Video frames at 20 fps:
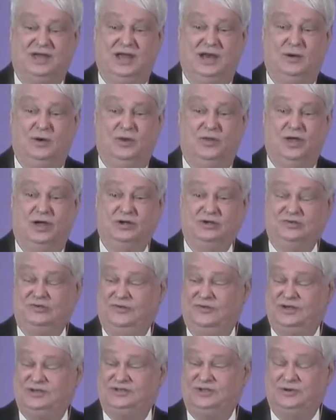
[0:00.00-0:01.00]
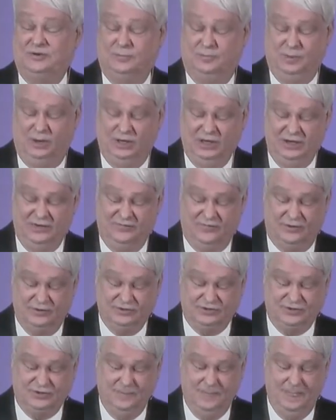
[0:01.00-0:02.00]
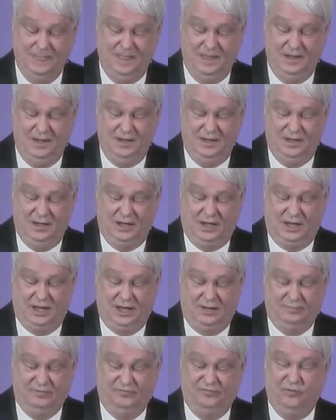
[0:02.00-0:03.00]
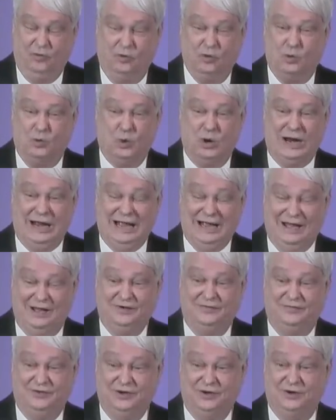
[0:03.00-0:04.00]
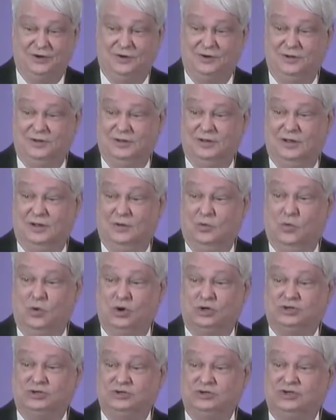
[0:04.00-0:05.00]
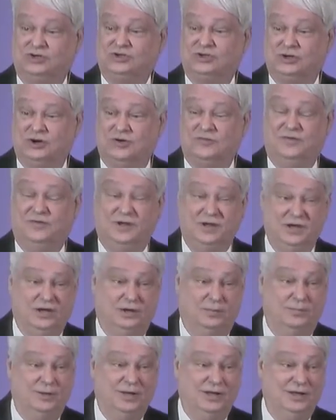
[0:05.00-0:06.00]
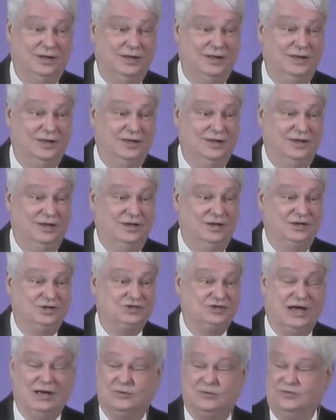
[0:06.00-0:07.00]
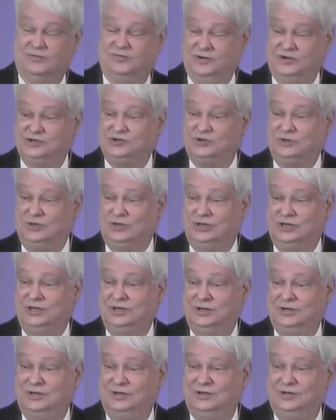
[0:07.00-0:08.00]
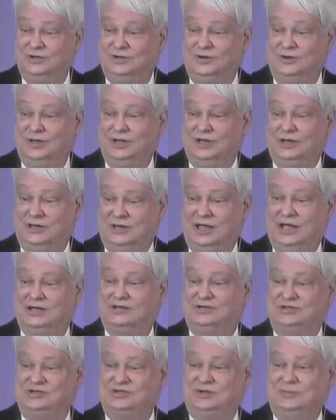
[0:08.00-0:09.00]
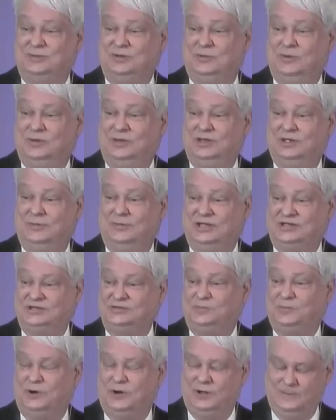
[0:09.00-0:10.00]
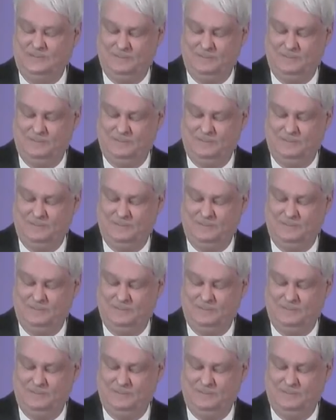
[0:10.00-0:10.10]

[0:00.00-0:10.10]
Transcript: And those of us that are believers, uh, before we're out of here, we're to serve Him sacrificially till He takes us to be with Him. Let's pray.